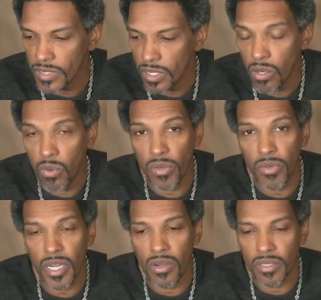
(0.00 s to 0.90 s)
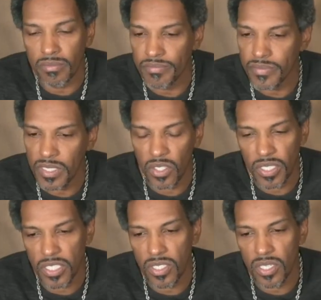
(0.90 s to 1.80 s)
Oh, where we're going? You don't
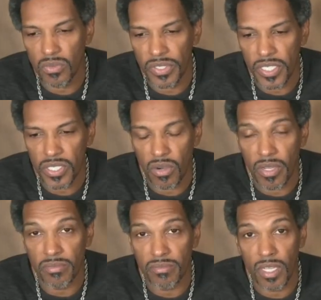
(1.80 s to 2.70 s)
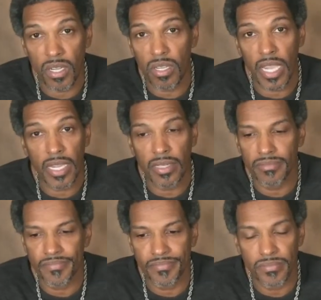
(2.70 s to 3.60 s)
need to know. We're just going. Okay.
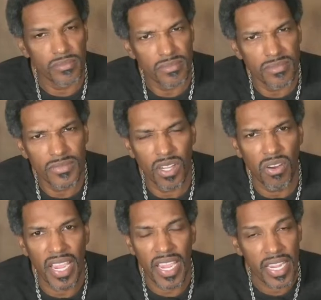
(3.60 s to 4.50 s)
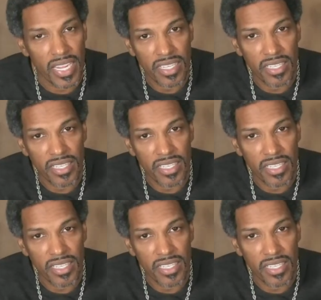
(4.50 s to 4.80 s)
Okay.